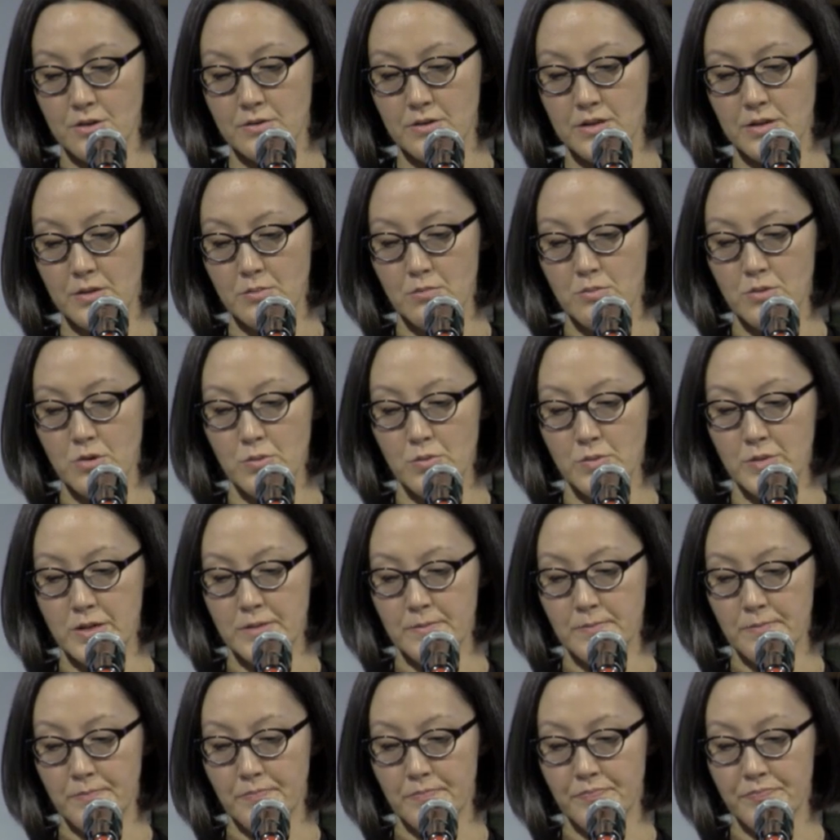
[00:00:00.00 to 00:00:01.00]
current
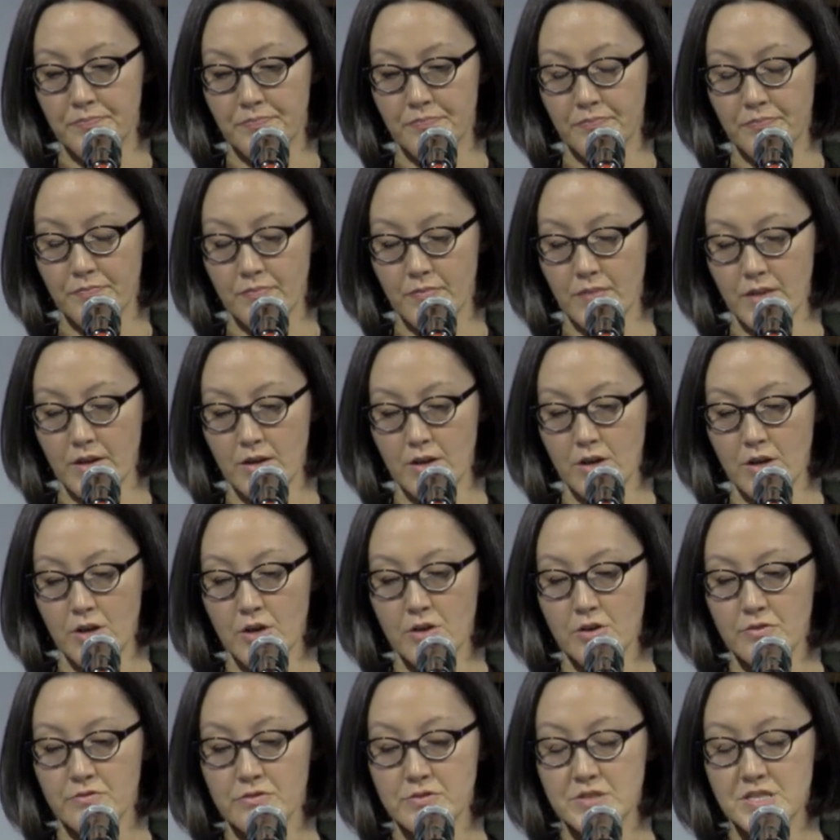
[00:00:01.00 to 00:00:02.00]
moment.
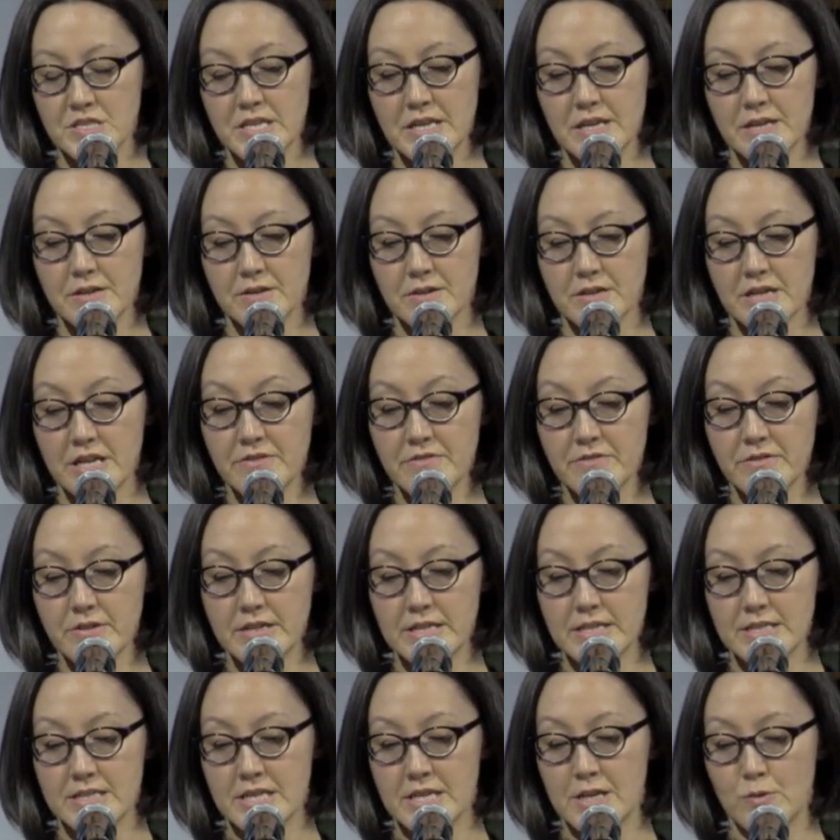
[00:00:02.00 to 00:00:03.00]
For Seo,
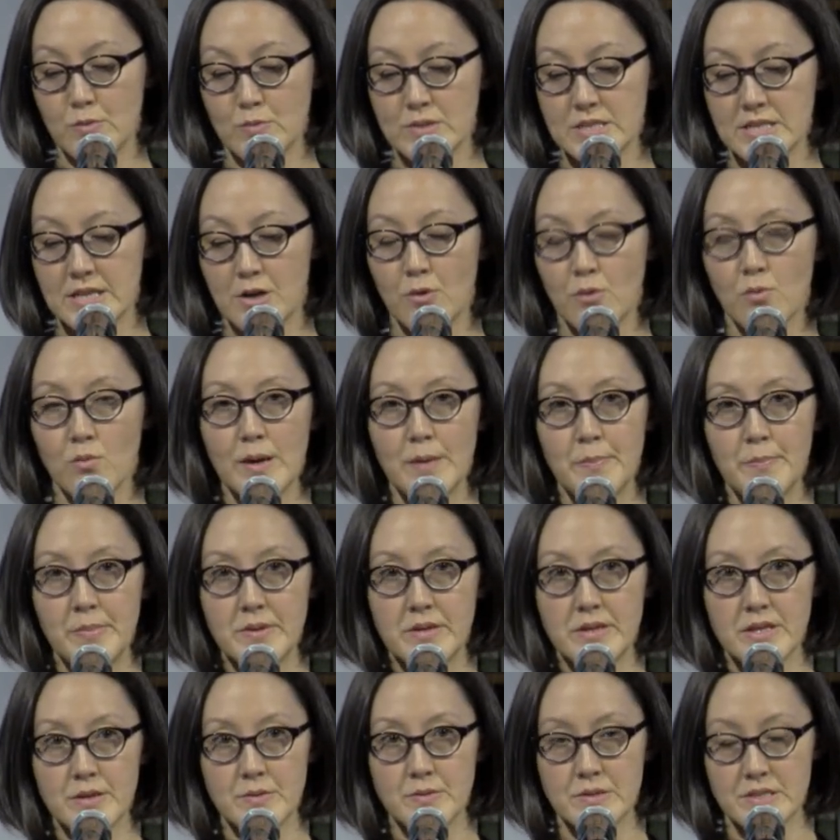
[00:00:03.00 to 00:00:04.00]
evil intent was like a
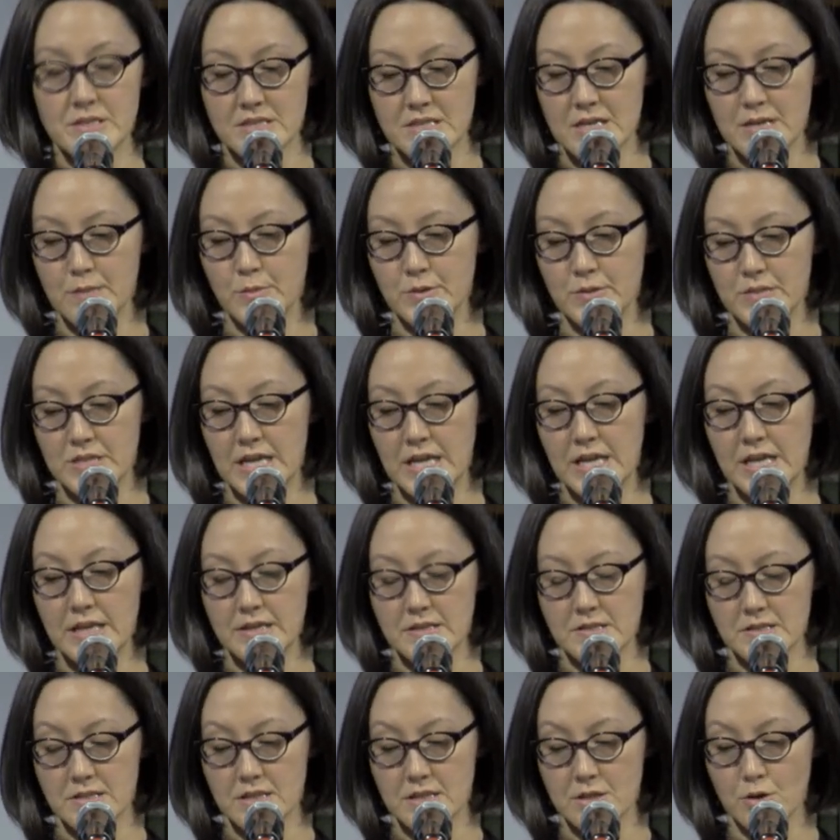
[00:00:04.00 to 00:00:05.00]
weapon that was
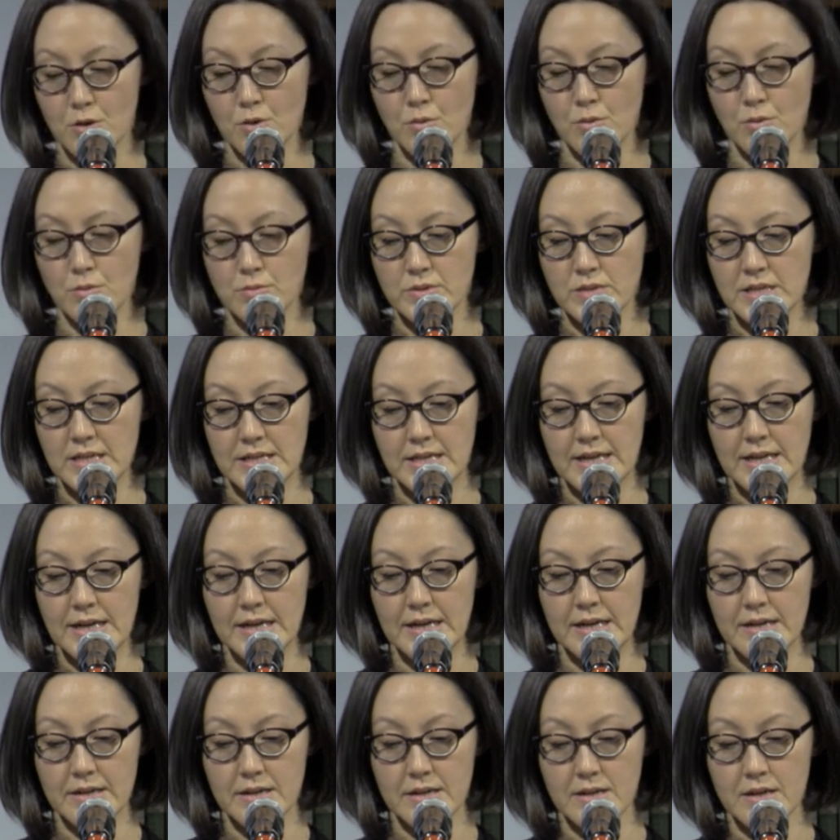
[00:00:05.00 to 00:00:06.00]
simultaneously cold yet
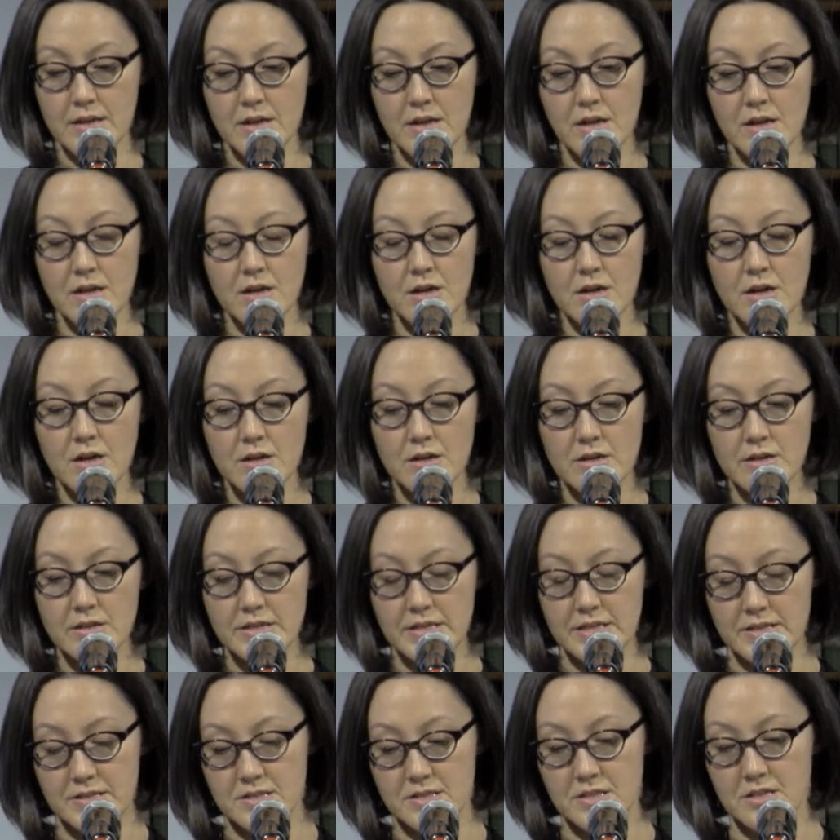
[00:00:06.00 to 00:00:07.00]
hot,
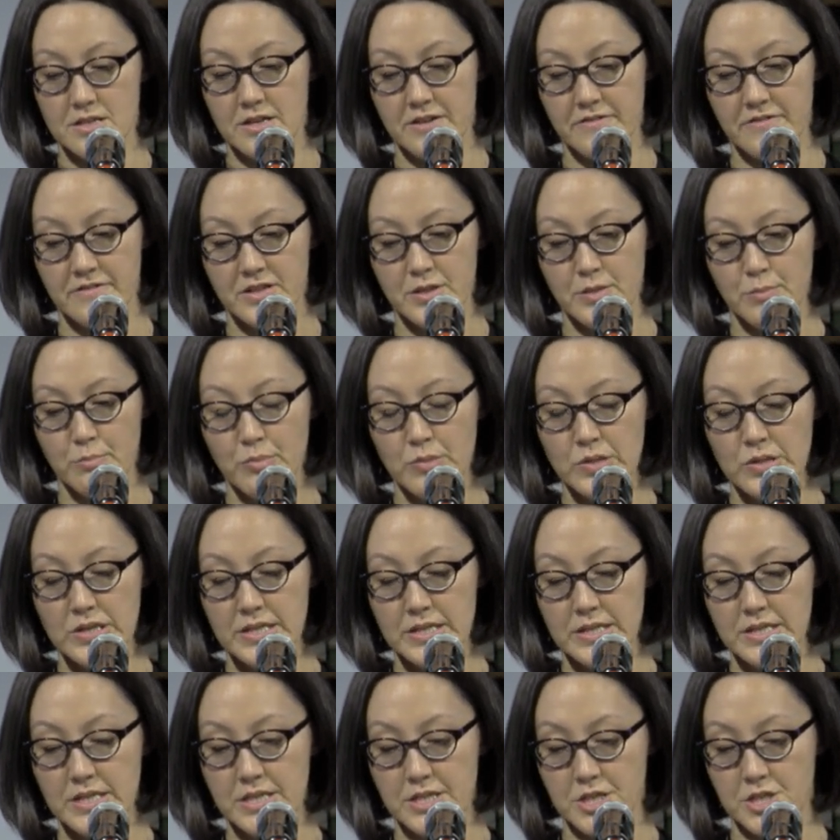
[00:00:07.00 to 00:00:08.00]
hard yet soft,
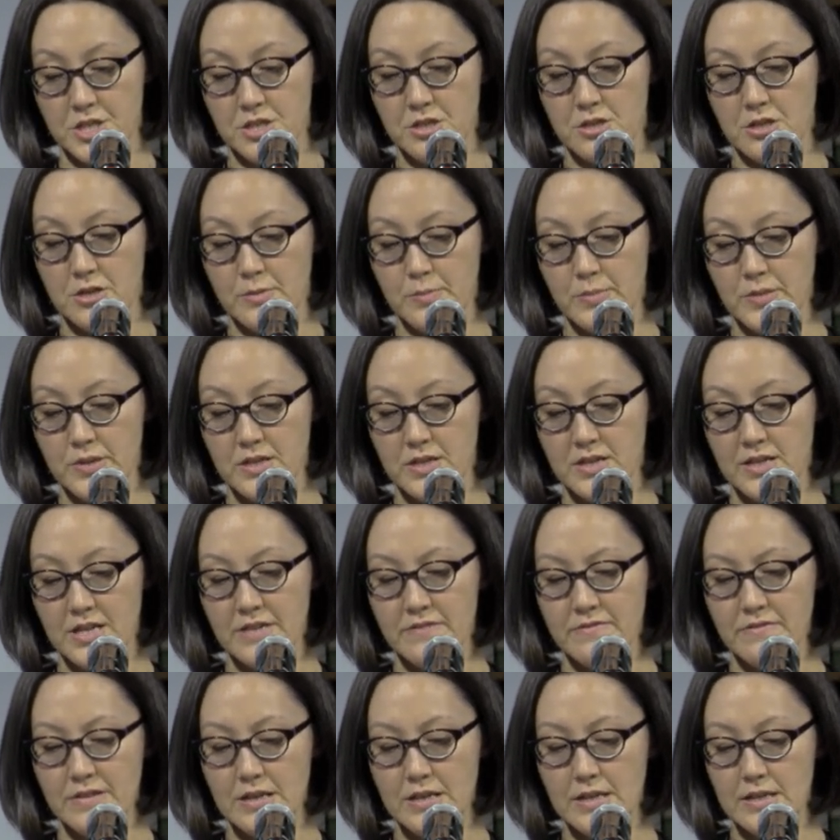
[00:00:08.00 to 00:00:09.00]
blunt yet sharp,
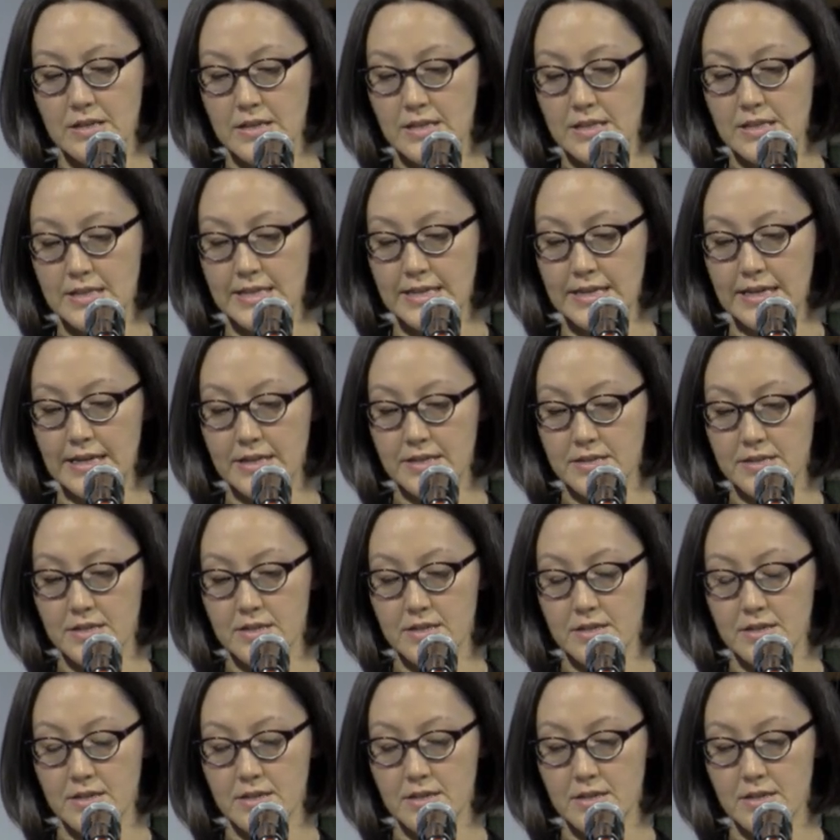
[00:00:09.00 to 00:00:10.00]
heavy yet light,
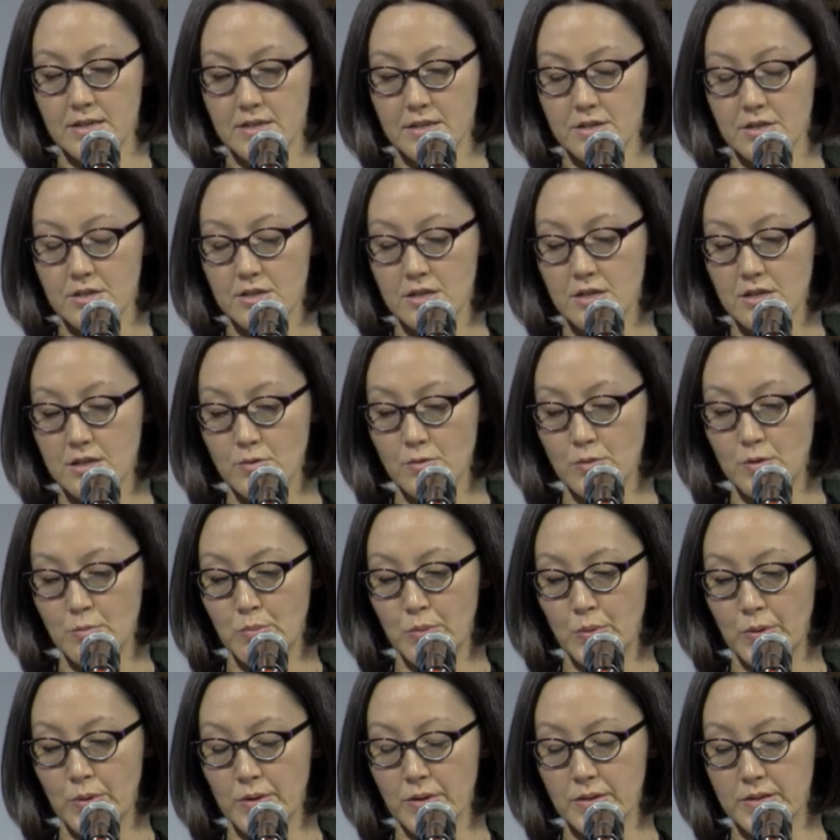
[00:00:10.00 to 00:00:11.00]
her heart
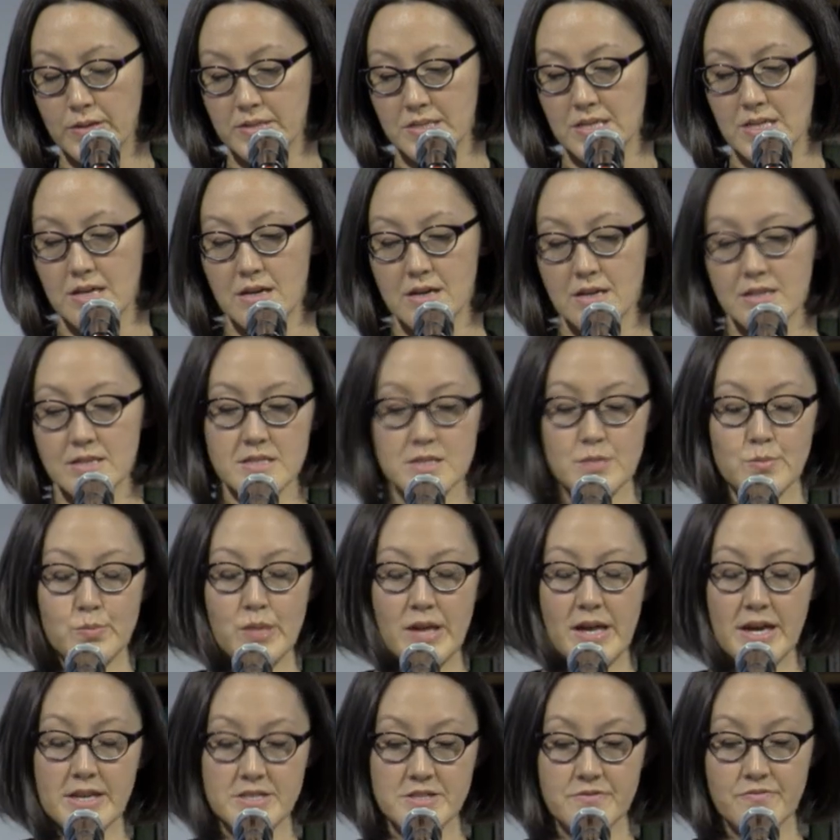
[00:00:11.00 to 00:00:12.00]
would boil as hot as a
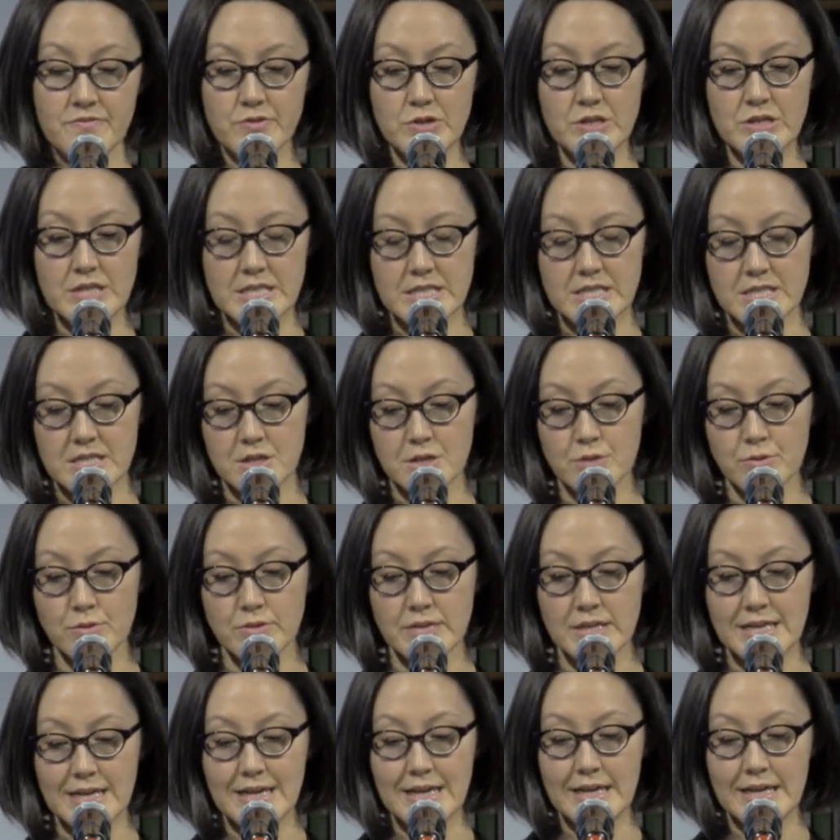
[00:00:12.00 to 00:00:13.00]
blast furnace, then cool